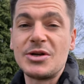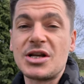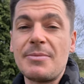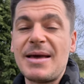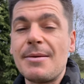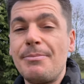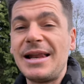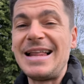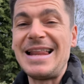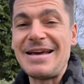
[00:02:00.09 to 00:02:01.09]
It's going to be a
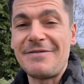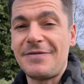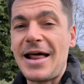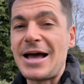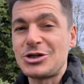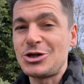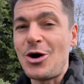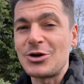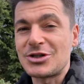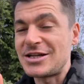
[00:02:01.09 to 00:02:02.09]
completely flat
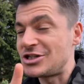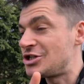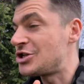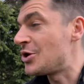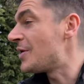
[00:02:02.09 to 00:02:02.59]
shot. So let's just do